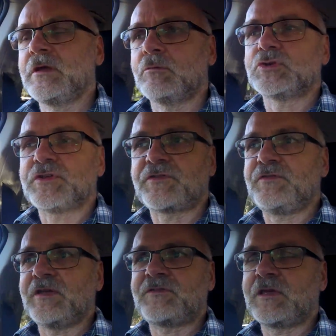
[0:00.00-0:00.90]
which is a
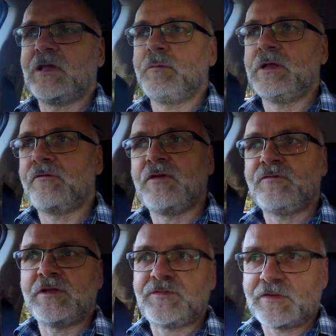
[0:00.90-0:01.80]

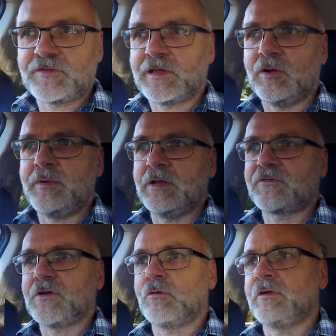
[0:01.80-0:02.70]
50-60 kilometer
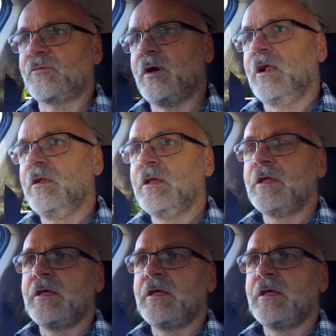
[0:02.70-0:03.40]
zone as well.